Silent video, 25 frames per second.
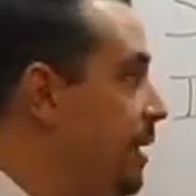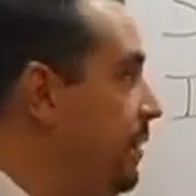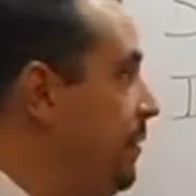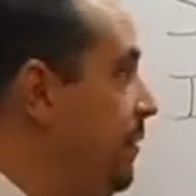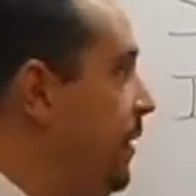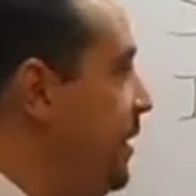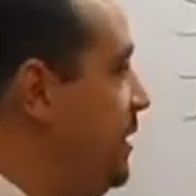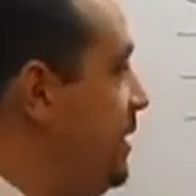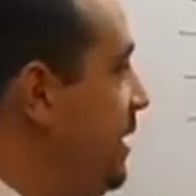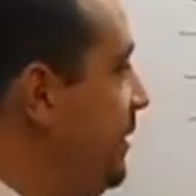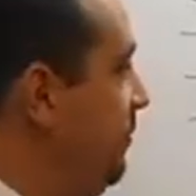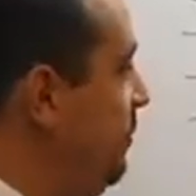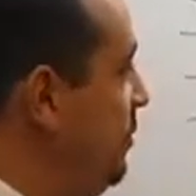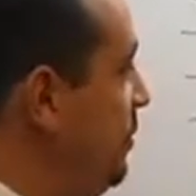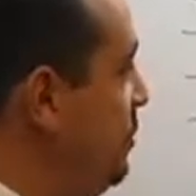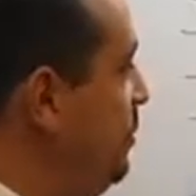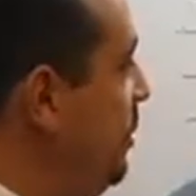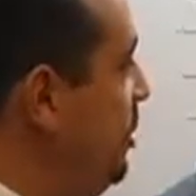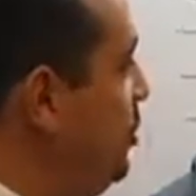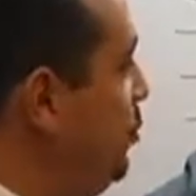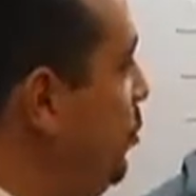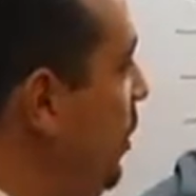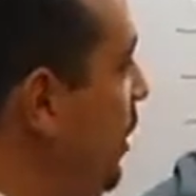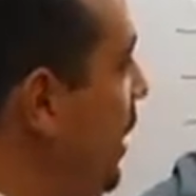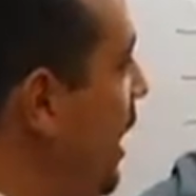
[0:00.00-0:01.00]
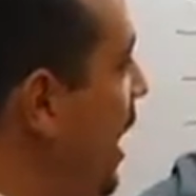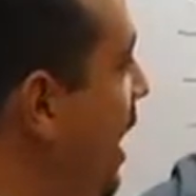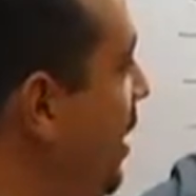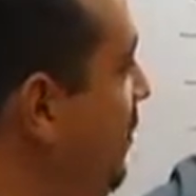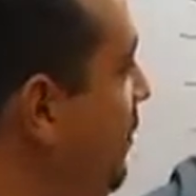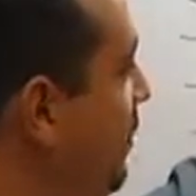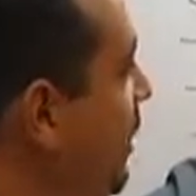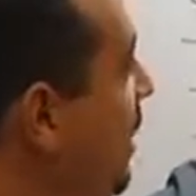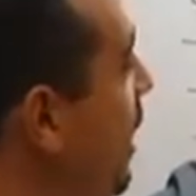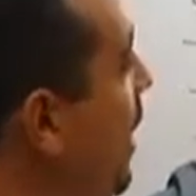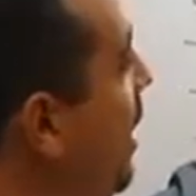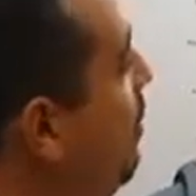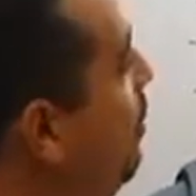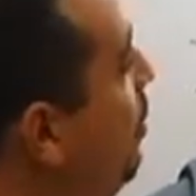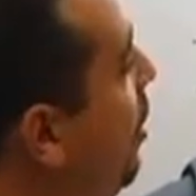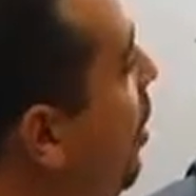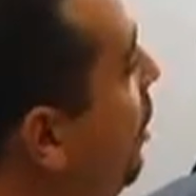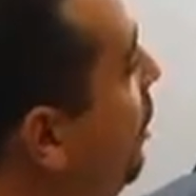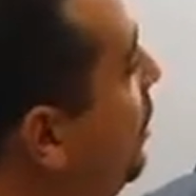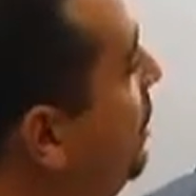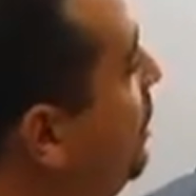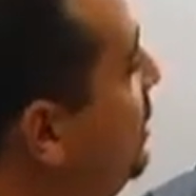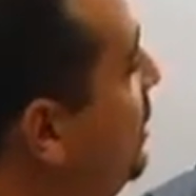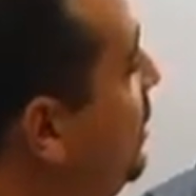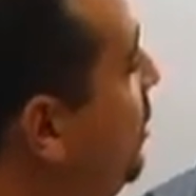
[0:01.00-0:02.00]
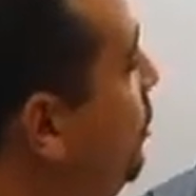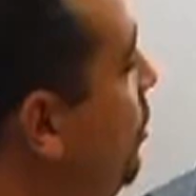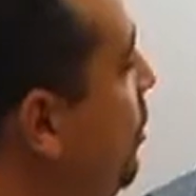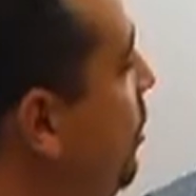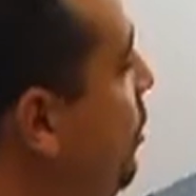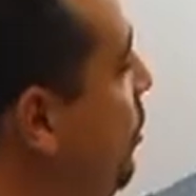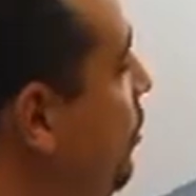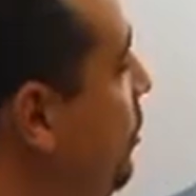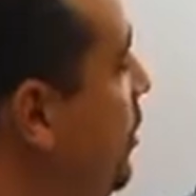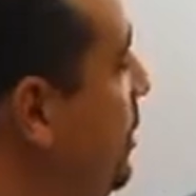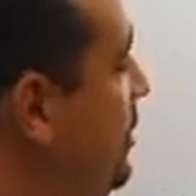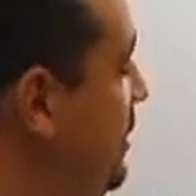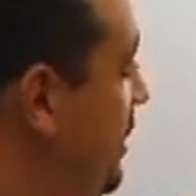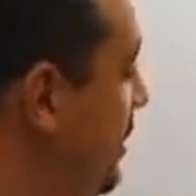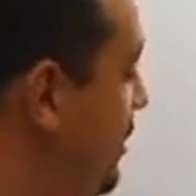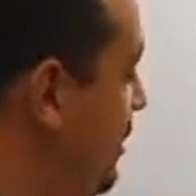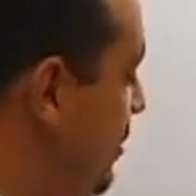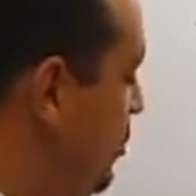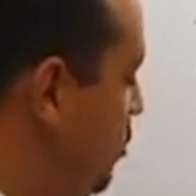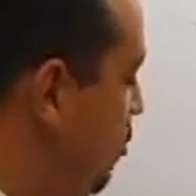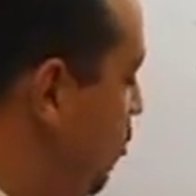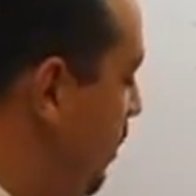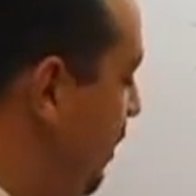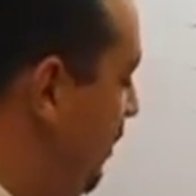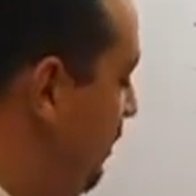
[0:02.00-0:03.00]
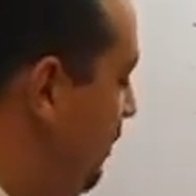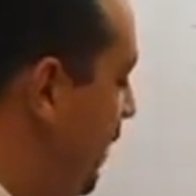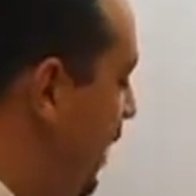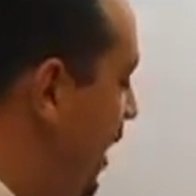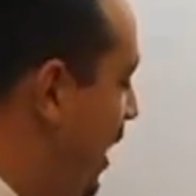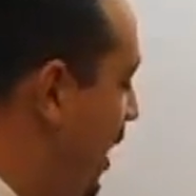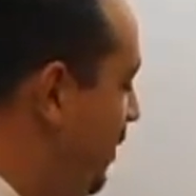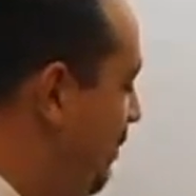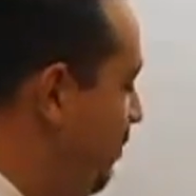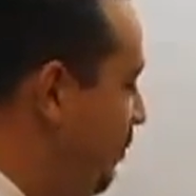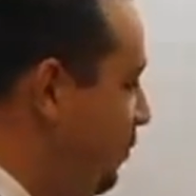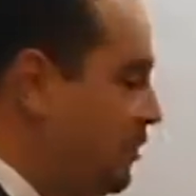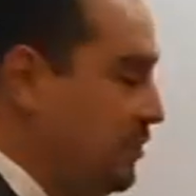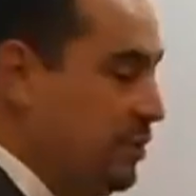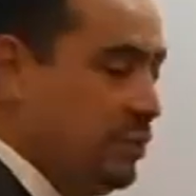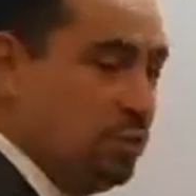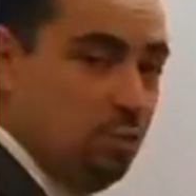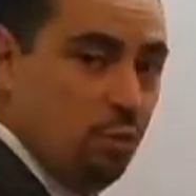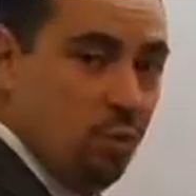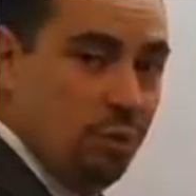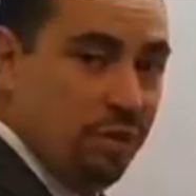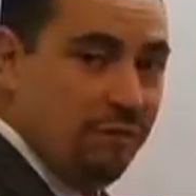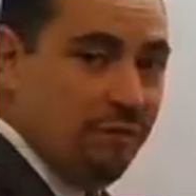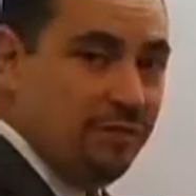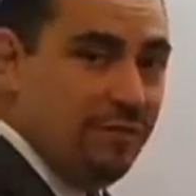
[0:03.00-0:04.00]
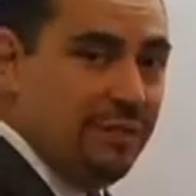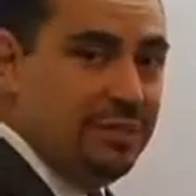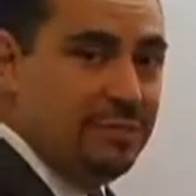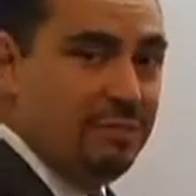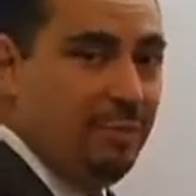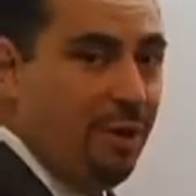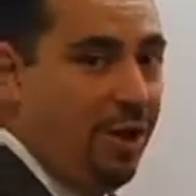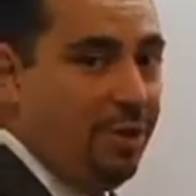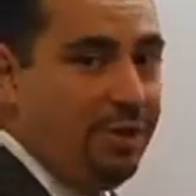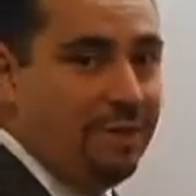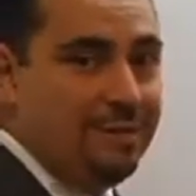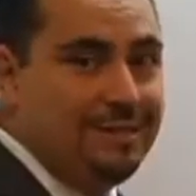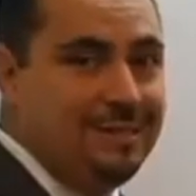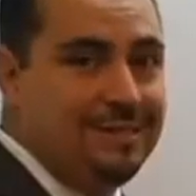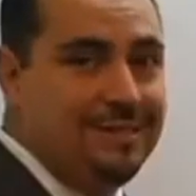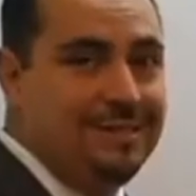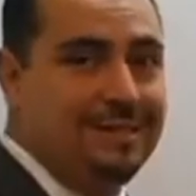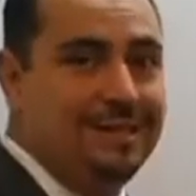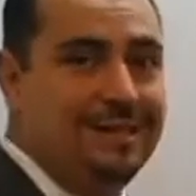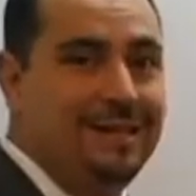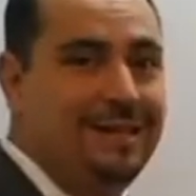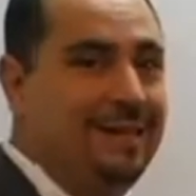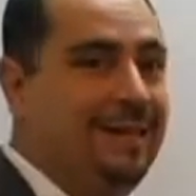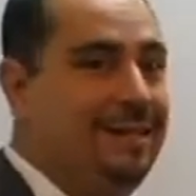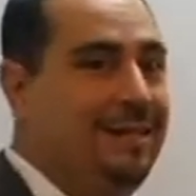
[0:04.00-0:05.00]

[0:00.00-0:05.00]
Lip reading: The difference between having a policy with 30, 60, 25 versus one of these policies